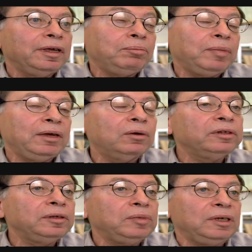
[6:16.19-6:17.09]
It may
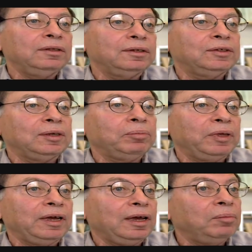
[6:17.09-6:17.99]
only mean that
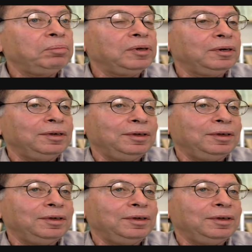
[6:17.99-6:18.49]
something happened